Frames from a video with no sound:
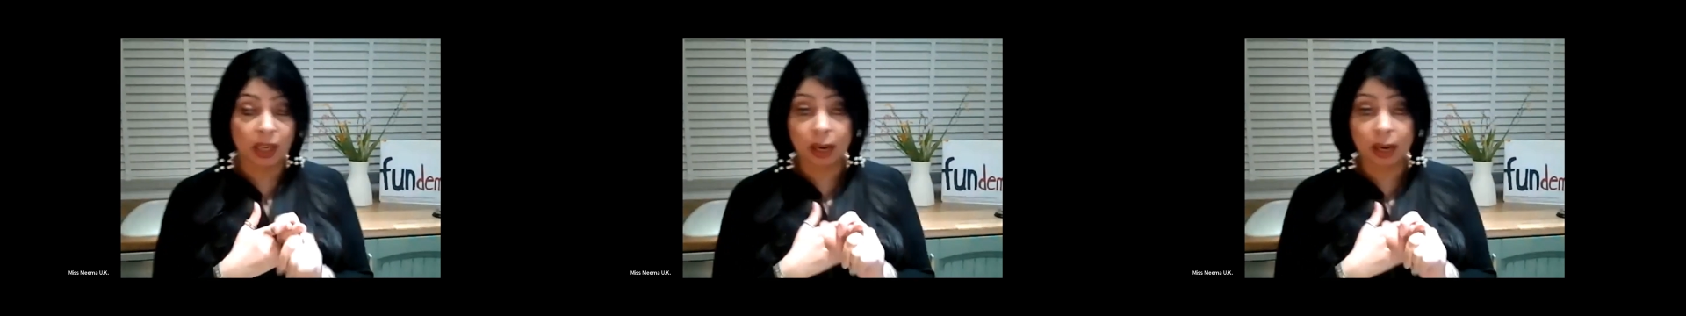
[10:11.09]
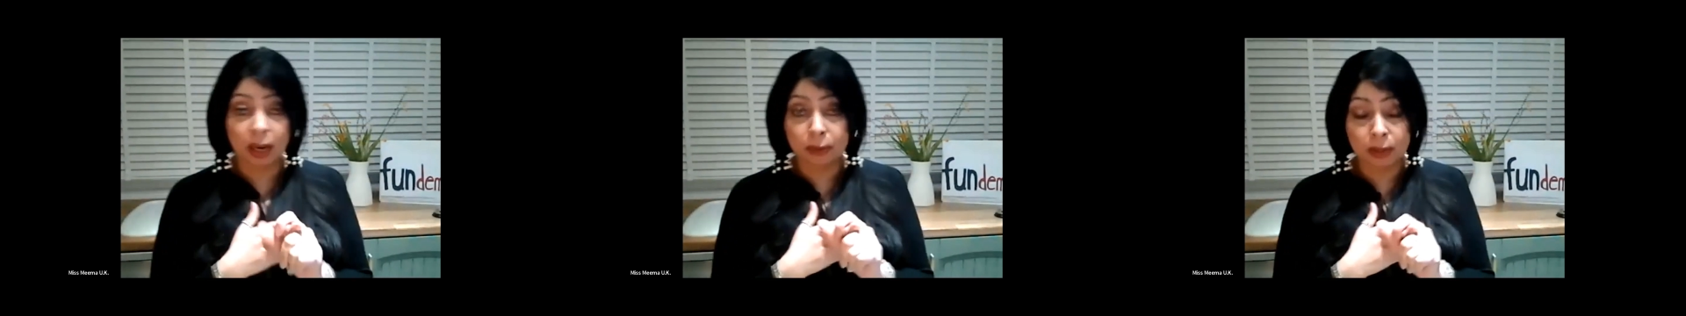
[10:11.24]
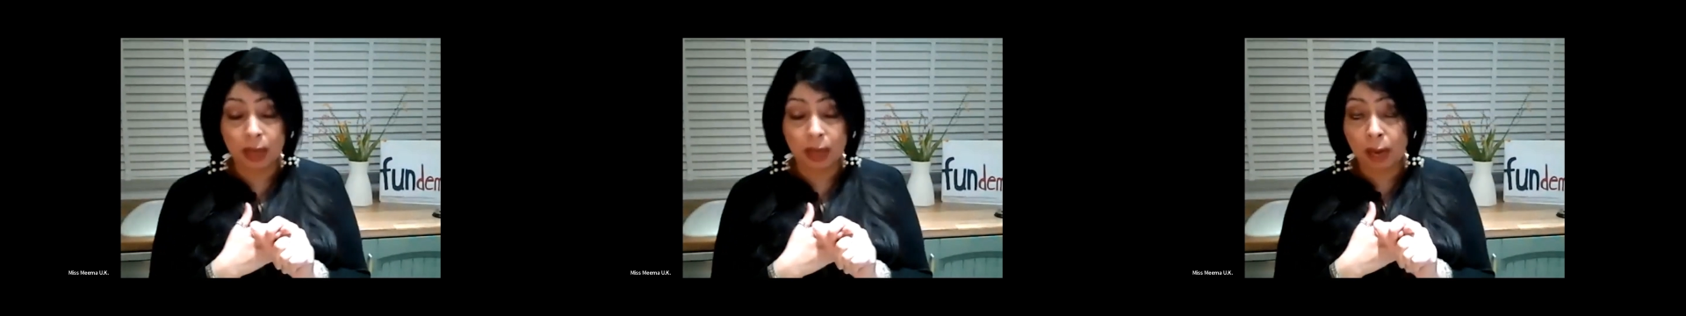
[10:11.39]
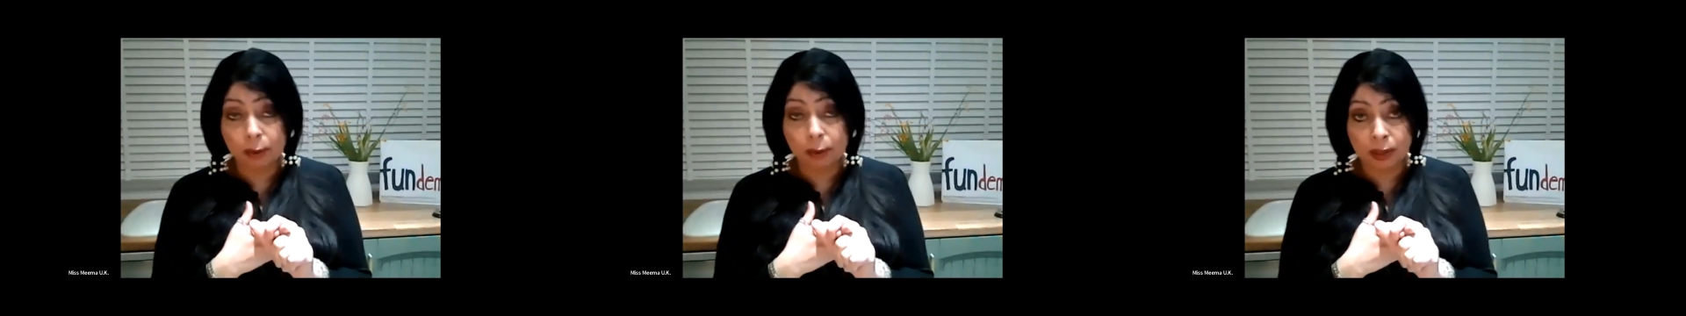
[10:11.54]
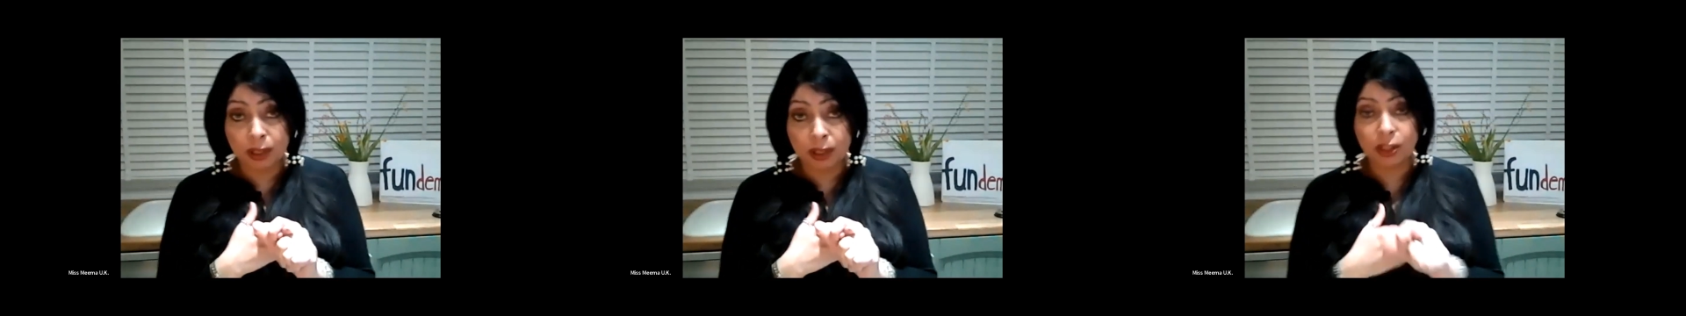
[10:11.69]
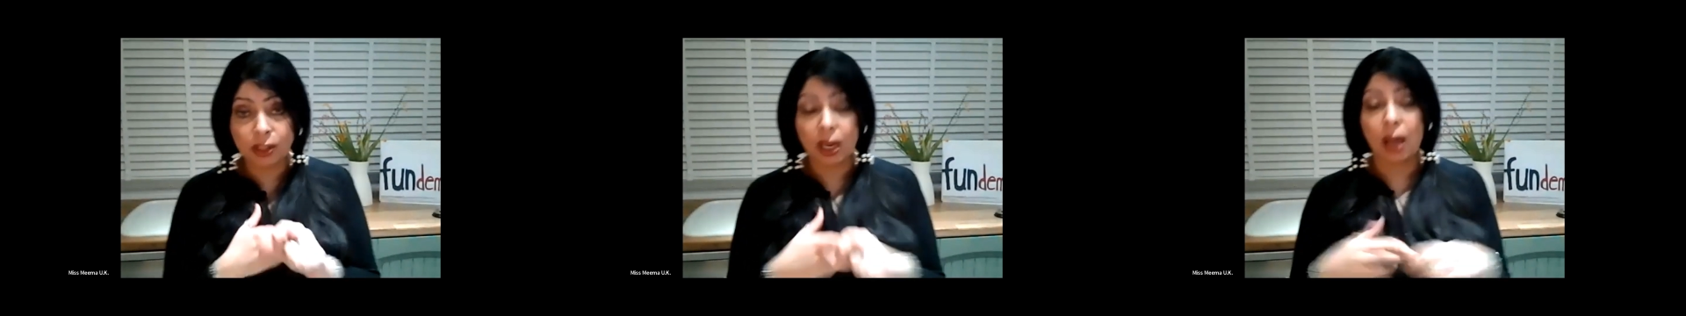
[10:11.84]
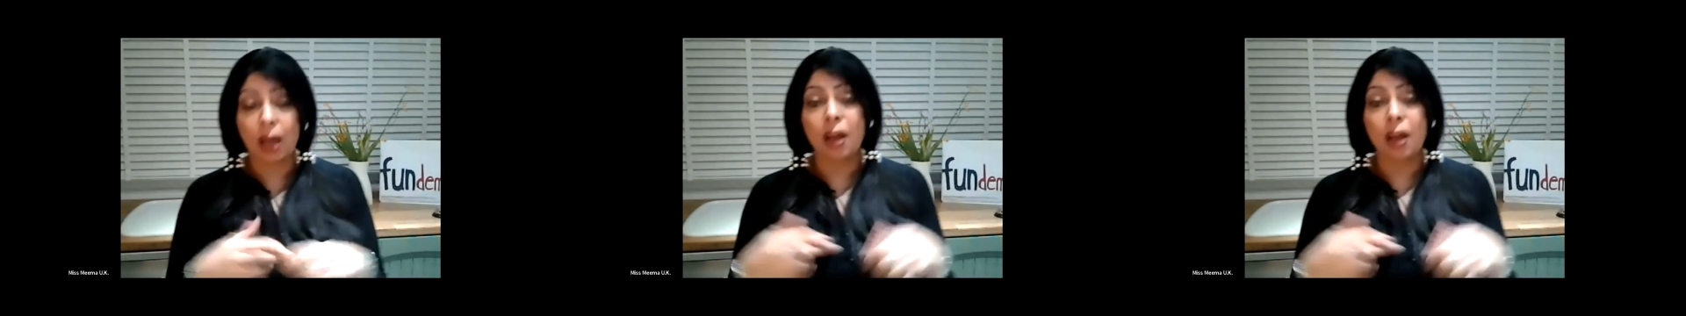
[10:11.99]
heritage
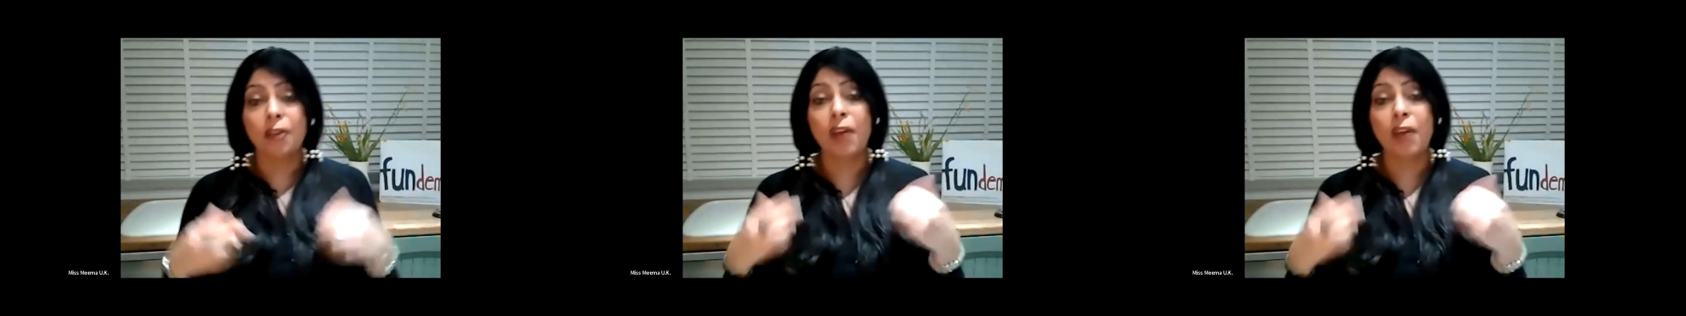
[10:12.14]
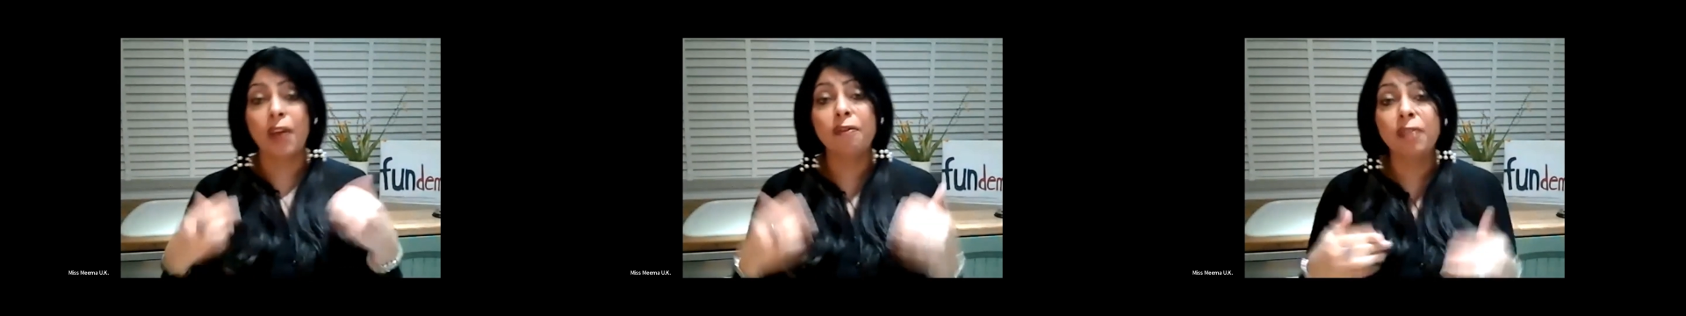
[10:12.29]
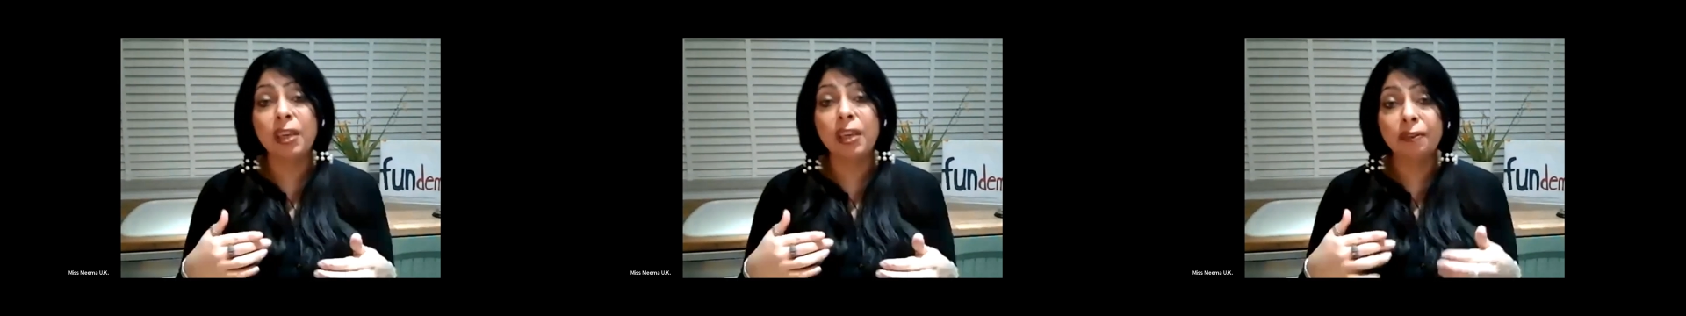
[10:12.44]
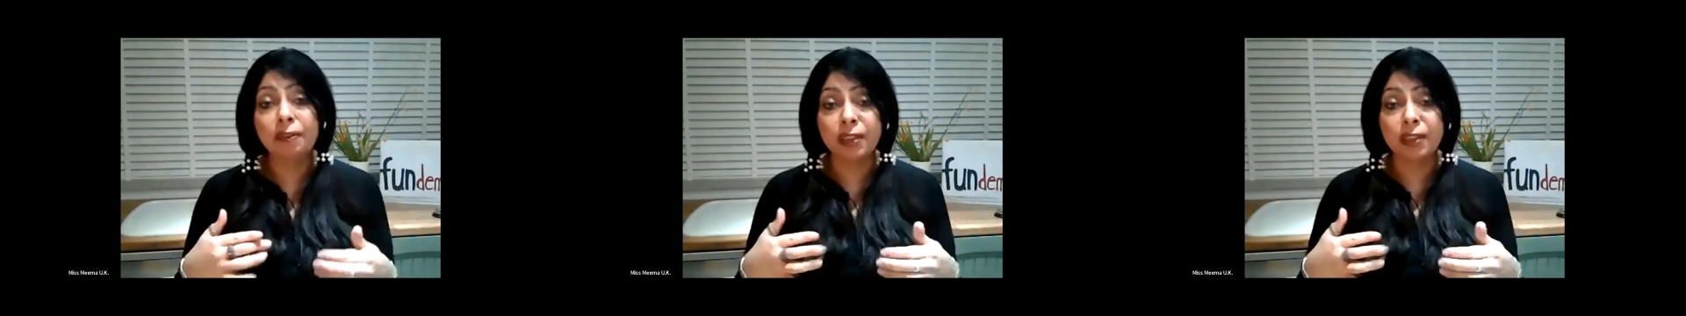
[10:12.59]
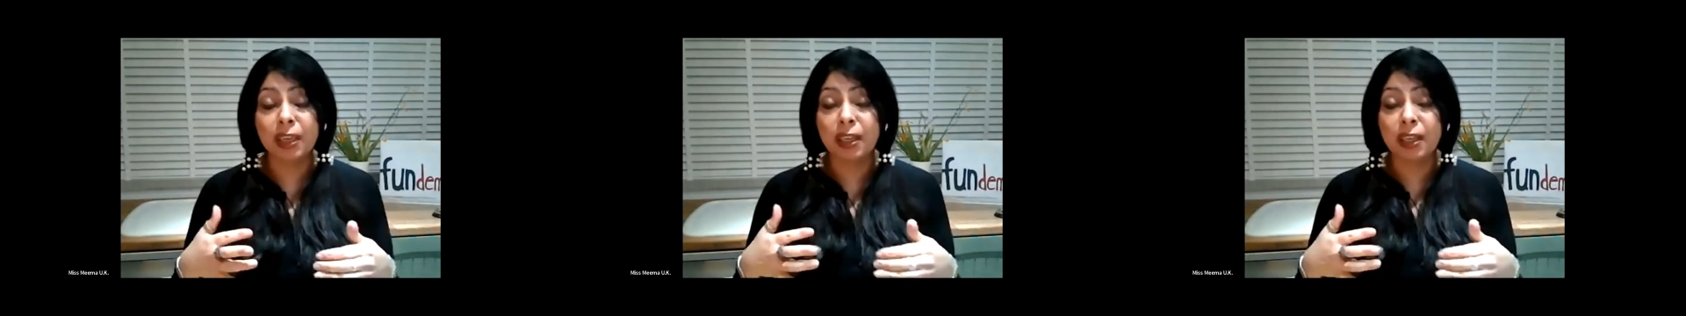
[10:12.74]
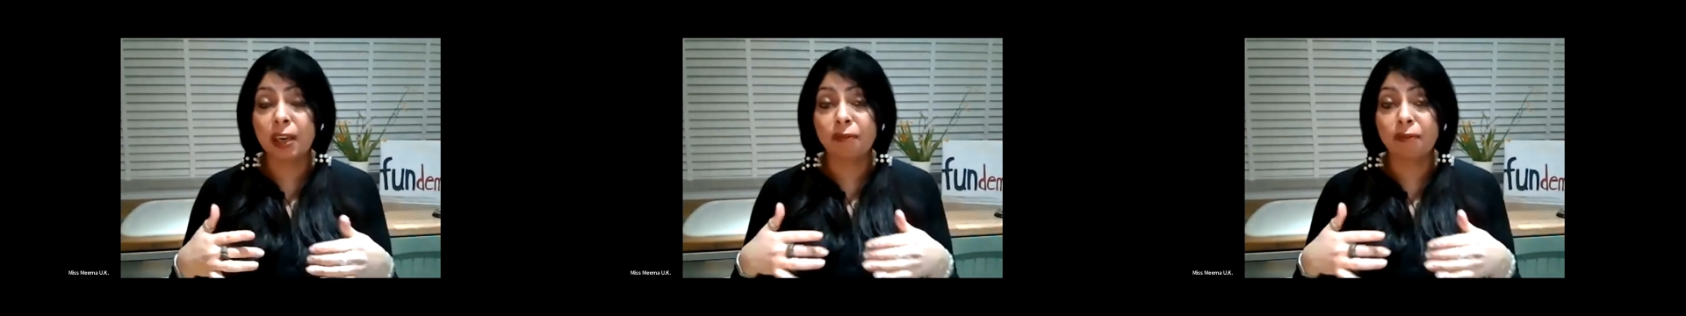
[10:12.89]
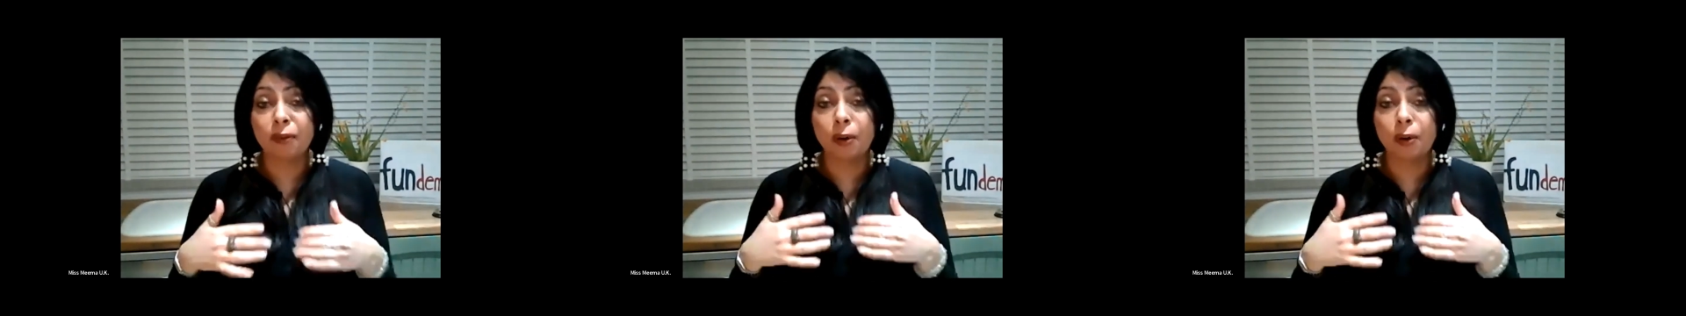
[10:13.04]
that have lived here
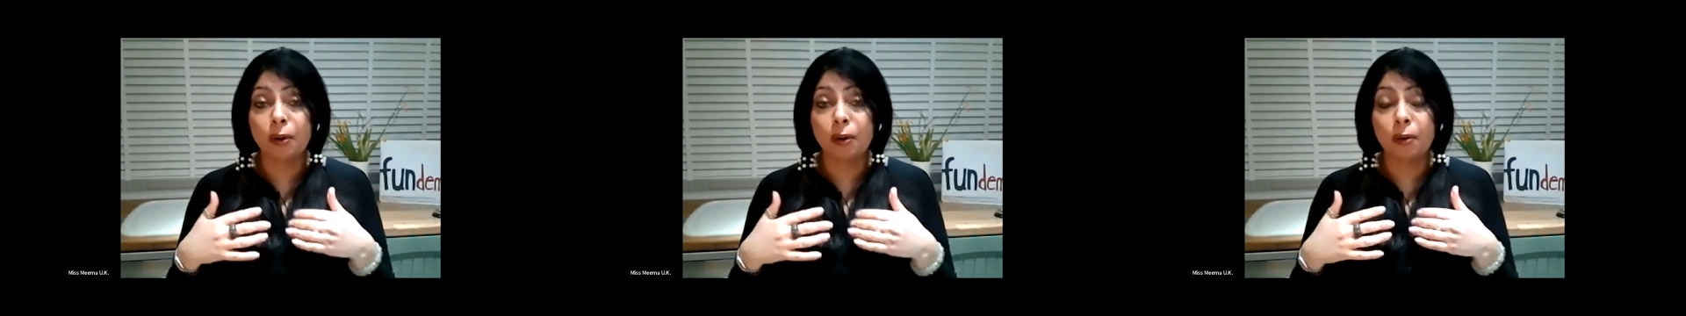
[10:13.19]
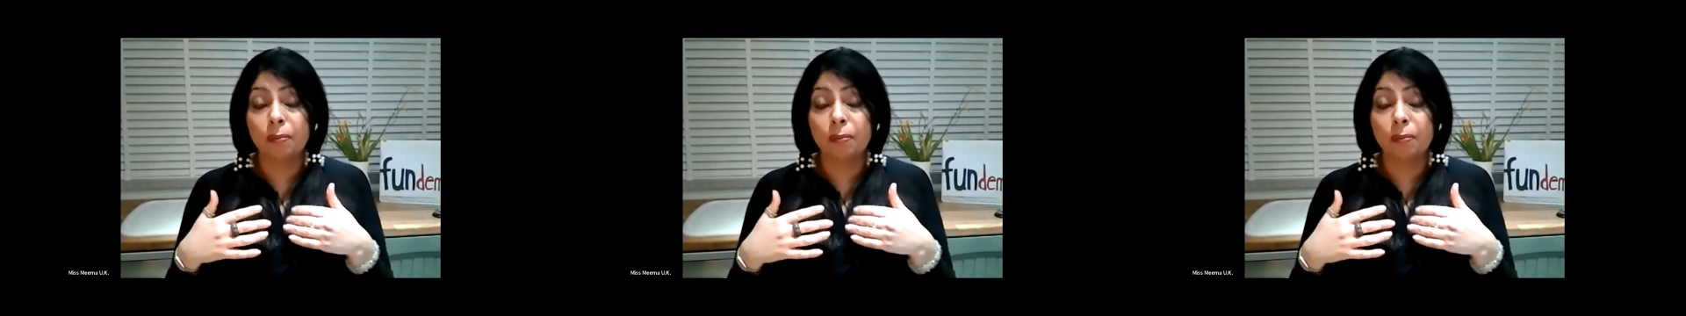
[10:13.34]
for